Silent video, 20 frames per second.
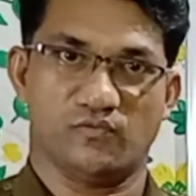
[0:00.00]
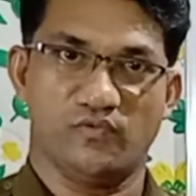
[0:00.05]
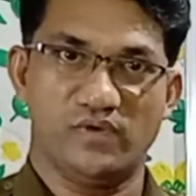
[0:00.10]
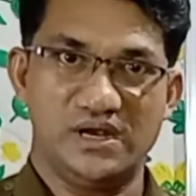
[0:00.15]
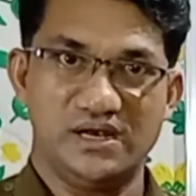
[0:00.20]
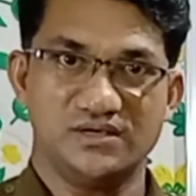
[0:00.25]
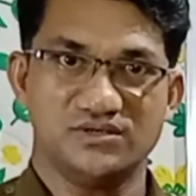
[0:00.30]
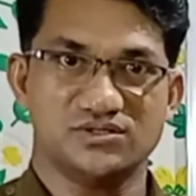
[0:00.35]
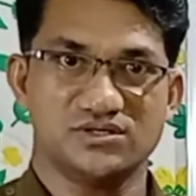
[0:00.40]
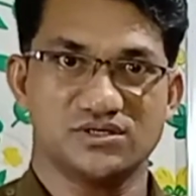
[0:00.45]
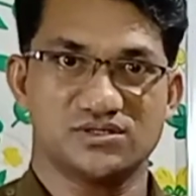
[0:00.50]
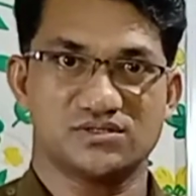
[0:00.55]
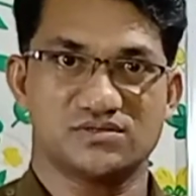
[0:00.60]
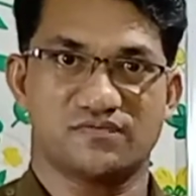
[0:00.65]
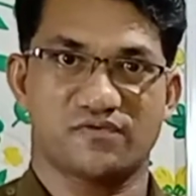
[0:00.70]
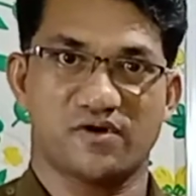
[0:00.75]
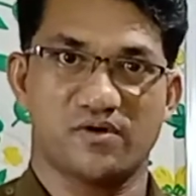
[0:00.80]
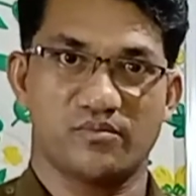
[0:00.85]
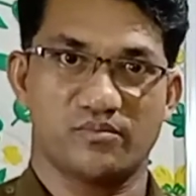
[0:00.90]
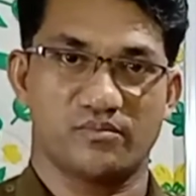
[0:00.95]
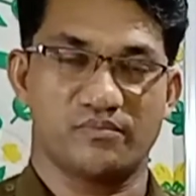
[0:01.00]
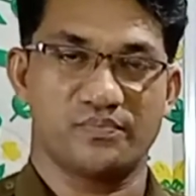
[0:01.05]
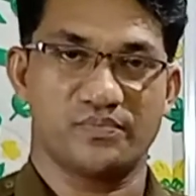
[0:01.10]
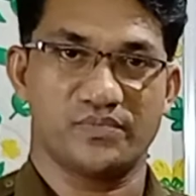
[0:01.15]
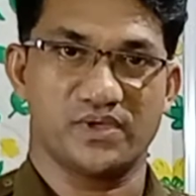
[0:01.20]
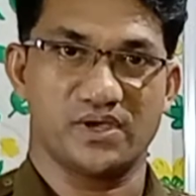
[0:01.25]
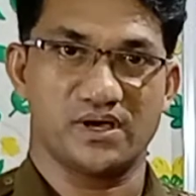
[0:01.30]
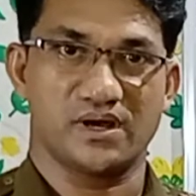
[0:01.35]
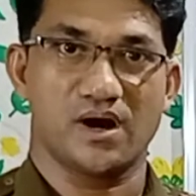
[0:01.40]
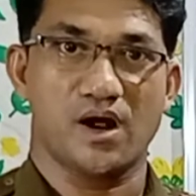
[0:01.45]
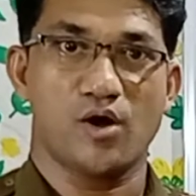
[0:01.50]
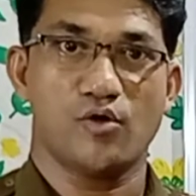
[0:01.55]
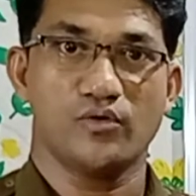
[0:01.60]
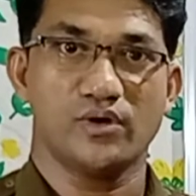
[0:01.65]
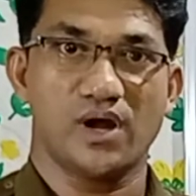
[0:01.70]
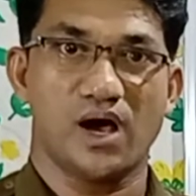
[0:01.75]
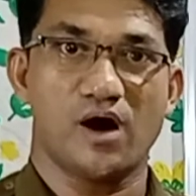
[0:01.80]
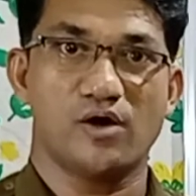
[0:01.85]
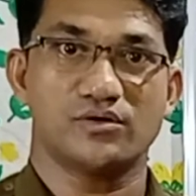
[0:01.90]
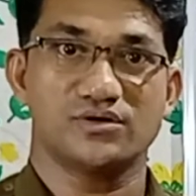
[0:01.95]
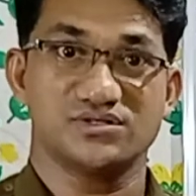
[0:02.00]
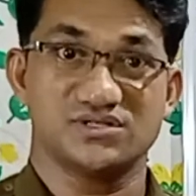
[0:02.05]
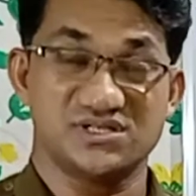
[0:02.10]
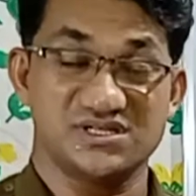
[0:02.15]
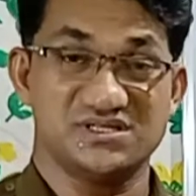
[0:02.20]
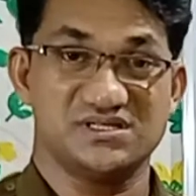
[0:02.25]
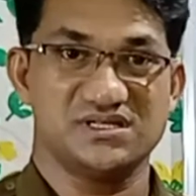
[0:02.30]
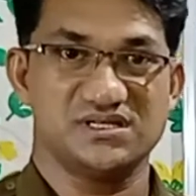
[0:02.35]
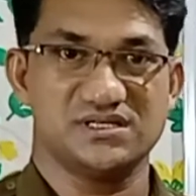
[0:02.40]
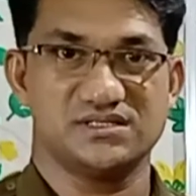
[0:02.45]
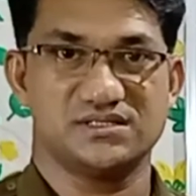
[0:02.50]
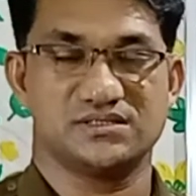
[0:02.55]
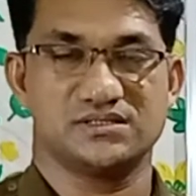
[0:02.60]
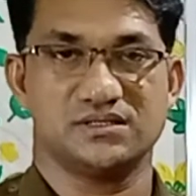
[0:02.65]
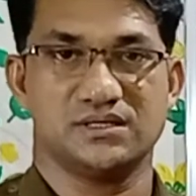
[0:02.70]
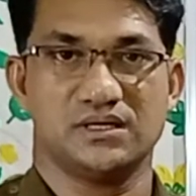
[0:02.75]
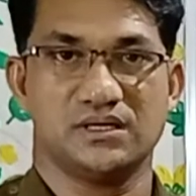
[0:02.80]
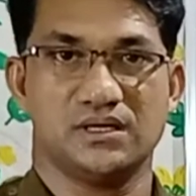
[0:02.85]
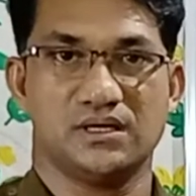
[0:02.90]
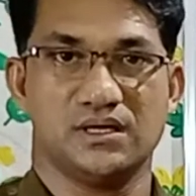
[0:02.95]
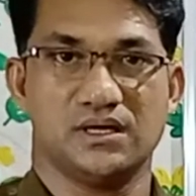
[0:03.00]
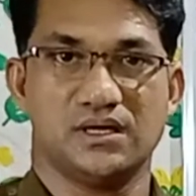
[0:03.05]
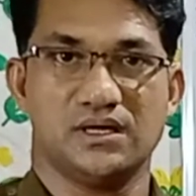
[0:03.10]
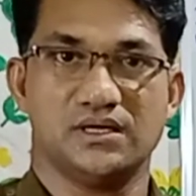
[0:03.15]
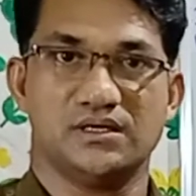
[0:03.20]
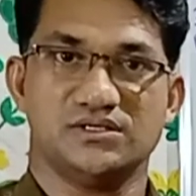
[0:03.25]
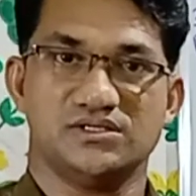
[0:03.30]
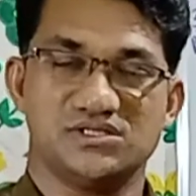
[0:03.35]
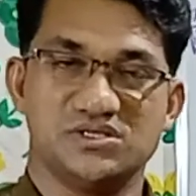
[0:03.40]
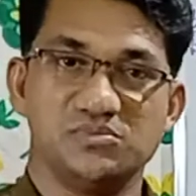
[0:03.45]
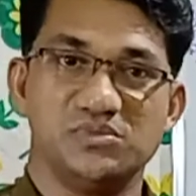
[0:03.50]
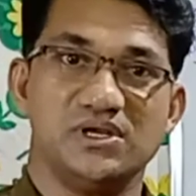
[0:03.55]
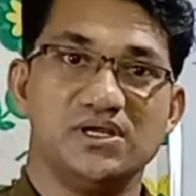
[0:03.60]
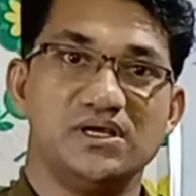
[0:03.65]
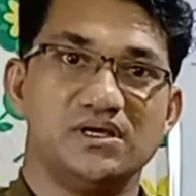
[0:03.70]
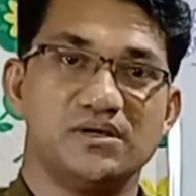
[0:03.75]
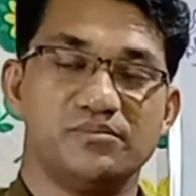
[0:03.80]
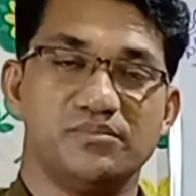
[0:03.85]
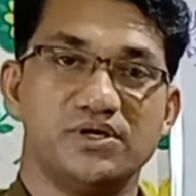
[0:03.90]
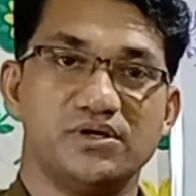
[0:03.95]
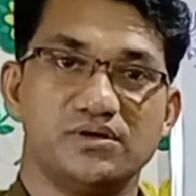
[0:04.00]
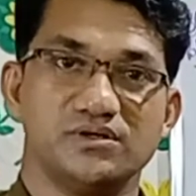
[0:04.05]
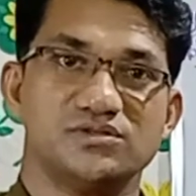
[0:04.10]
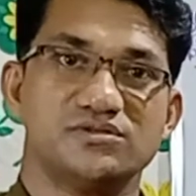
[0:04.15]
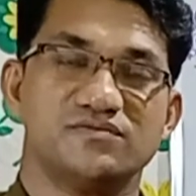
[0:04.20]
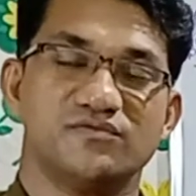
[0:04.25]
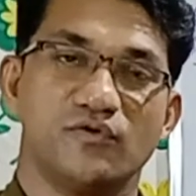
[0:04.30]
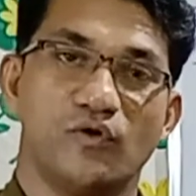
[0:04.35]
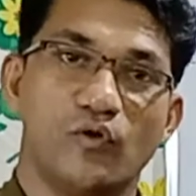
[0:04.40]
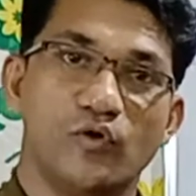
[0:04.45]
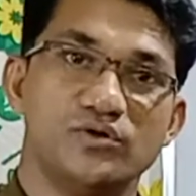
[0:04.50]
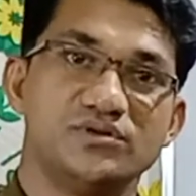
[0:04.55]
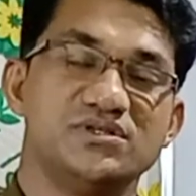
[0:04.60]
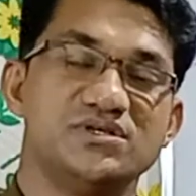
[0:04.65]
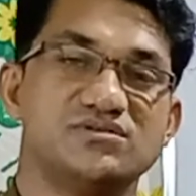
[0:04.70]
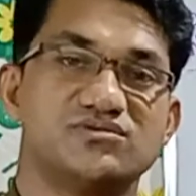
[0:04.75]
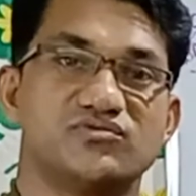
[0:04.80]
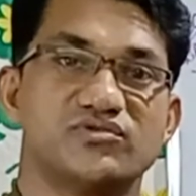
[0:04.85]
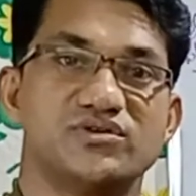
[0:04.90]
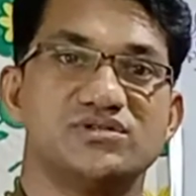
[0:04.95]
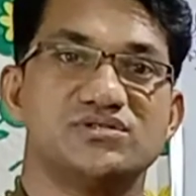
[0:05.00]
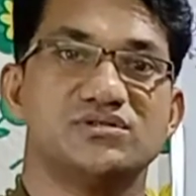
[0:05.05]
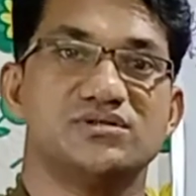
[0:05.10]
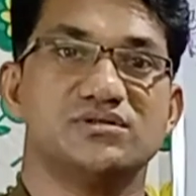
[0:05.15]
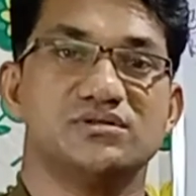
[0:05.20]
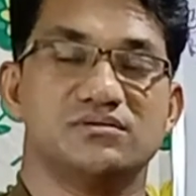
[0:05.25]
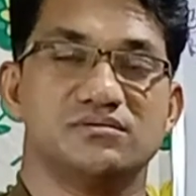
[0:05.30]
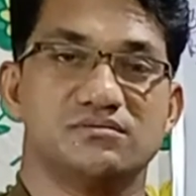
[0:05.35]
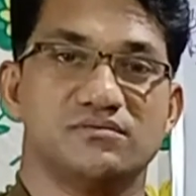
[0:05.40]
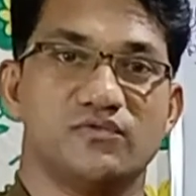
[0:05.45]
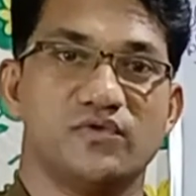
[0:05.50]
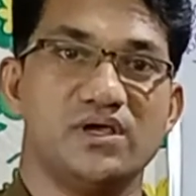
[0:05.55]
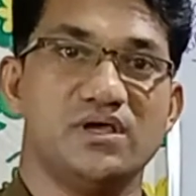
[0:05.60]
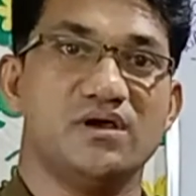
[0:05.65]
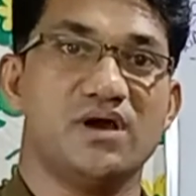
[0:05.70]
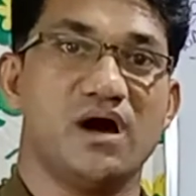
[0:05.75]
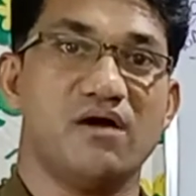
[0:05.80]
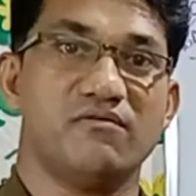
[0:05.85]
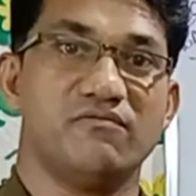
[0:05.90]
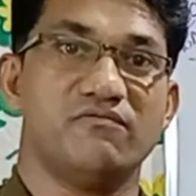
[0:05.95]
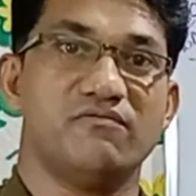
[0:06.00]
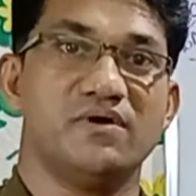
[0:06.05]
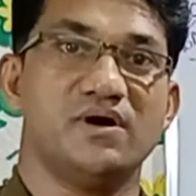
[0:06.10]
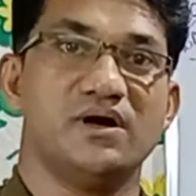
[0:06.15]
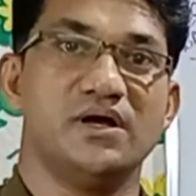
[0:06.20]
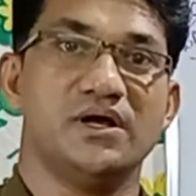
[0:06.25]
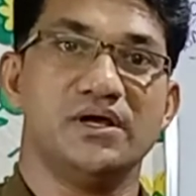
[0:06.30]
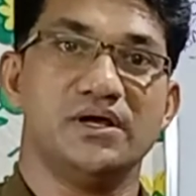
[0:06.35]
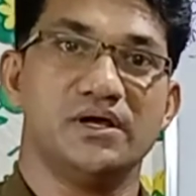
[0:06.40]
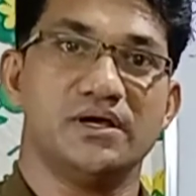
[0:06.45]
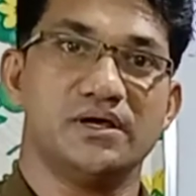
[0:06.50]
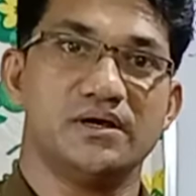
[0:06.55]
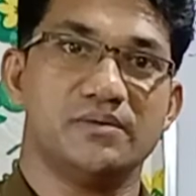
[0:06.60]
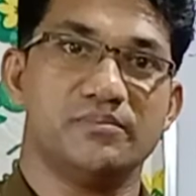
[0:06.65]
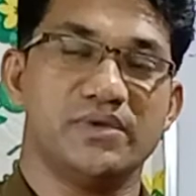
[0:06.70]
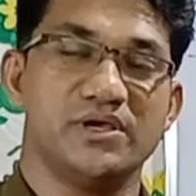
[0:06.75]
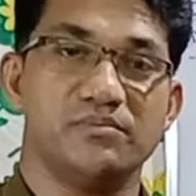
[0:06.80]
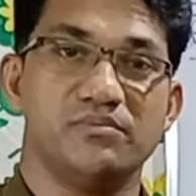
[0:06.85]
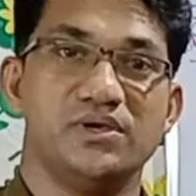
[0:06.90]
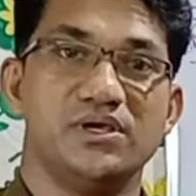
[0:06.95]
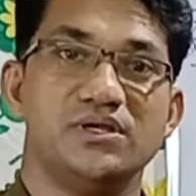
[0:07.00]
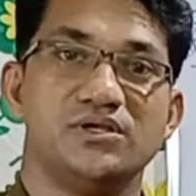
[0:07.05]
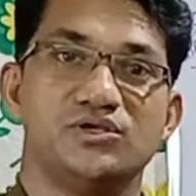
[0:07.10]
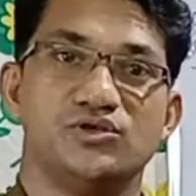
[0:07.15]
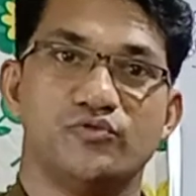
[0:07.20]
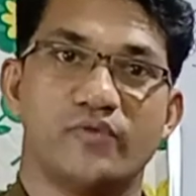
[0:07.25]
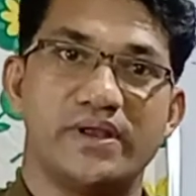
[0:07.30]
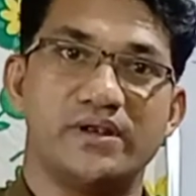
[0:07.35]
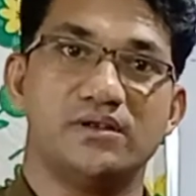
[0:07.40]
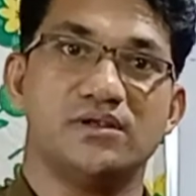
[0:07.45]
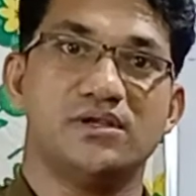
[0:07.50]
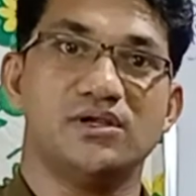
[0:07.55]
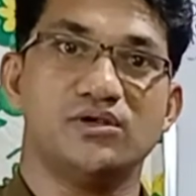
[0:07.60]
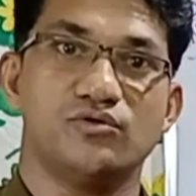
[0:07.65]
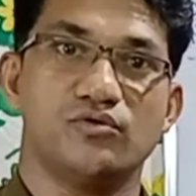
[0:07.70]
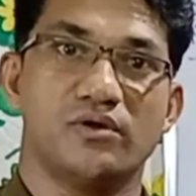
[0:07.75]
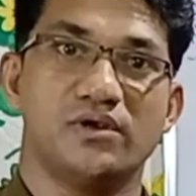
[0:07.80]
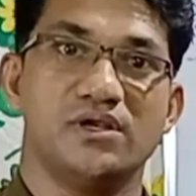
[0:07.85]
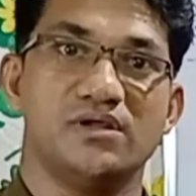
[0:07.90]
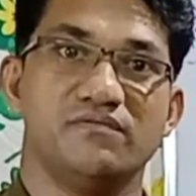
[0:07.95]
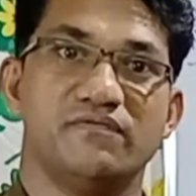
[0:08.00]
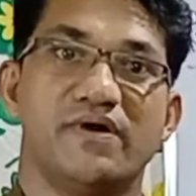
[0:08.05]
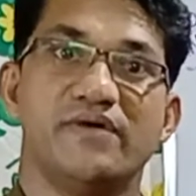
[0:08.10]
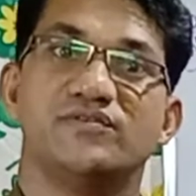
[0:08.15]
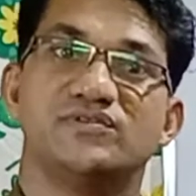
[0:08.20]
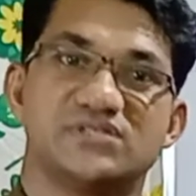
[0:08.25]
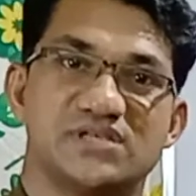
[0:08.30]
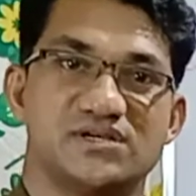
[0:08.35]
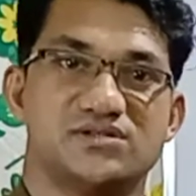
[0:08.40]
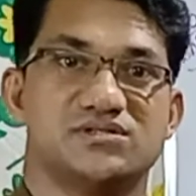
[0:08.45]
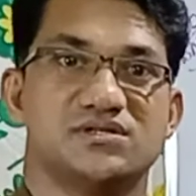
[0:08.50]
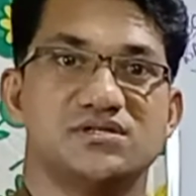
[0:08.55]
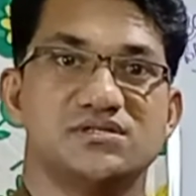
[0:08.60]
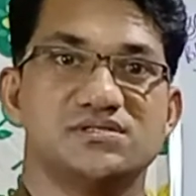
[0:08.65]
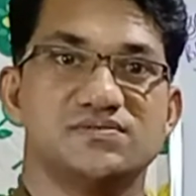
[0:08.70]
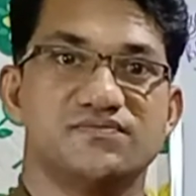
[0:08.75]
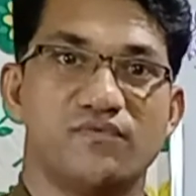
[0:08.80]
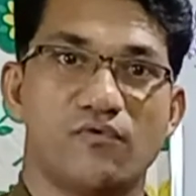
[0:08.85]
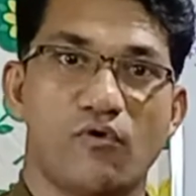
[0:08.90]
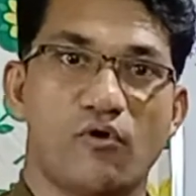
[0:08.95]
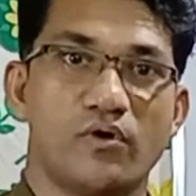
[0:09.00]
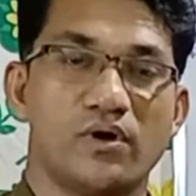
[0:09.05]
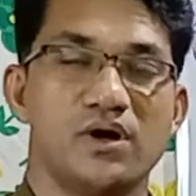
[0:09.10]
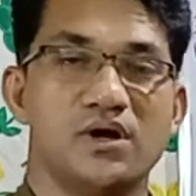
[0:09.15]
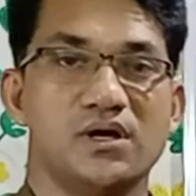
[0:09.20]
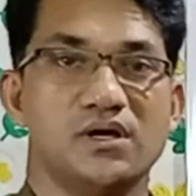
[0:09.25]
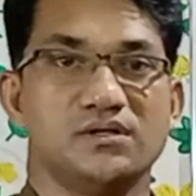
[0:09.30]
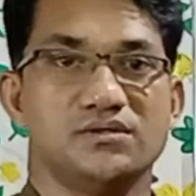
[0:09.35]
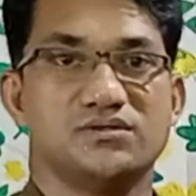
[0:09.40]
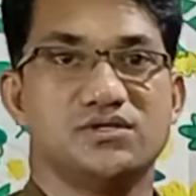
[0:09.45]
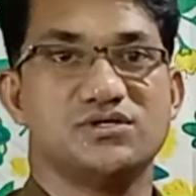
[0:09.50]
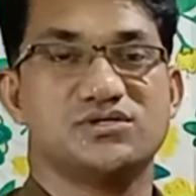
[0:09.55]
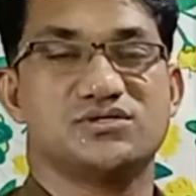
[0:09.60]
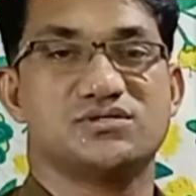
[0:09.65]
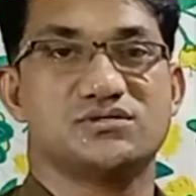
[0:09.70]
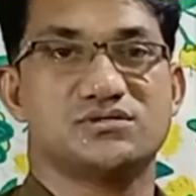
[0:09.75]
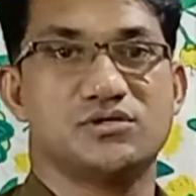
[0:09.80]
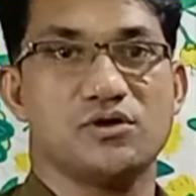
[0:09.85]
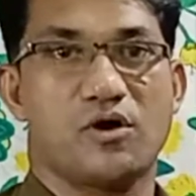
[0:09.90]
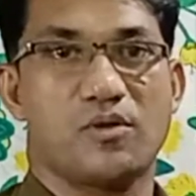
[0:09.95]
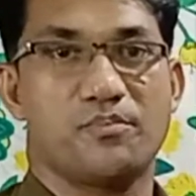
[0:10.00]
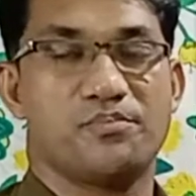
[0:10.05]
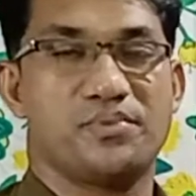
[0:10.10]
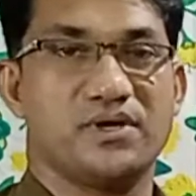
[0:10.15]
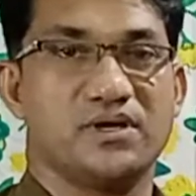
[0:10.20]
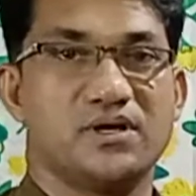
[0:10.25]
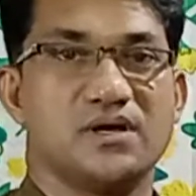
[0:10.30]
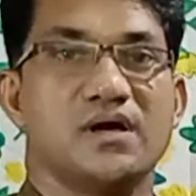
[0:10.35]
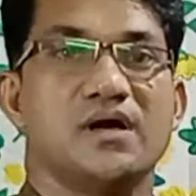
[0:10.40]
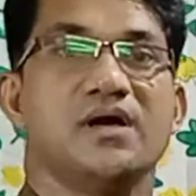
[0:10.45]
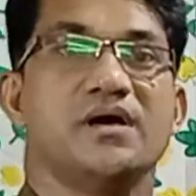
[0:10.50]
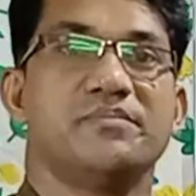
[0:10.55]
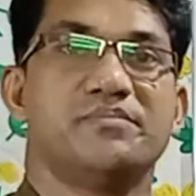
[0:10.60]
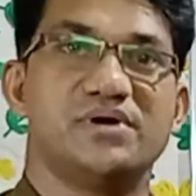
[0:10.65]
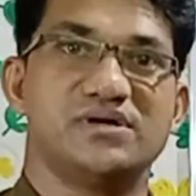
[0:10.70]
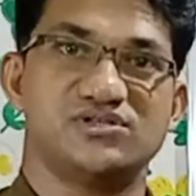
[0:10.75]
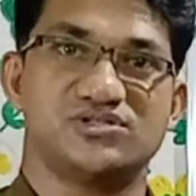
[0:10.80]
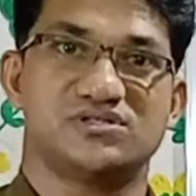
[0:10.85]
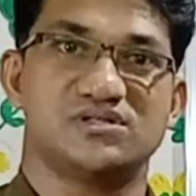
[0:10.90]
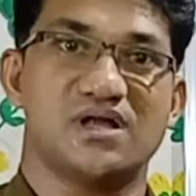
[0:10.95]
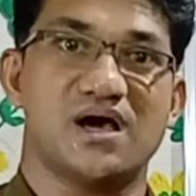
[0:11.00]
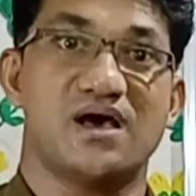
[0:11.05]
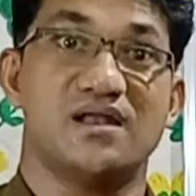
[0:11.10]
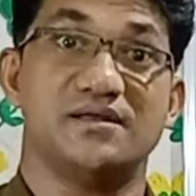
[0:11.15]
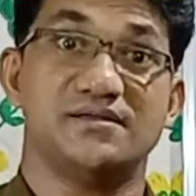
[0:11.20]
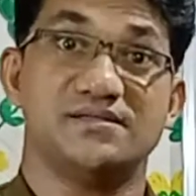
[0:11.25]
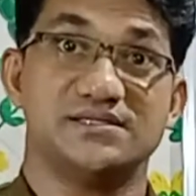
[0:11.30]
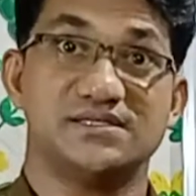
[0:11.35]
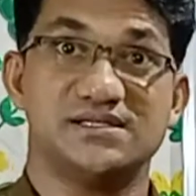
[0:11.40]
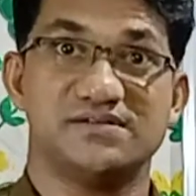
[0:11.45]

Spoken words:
villages, from around our cities. Similar, because of all this reason, we have maybe 20-25 sessions for this topic, personality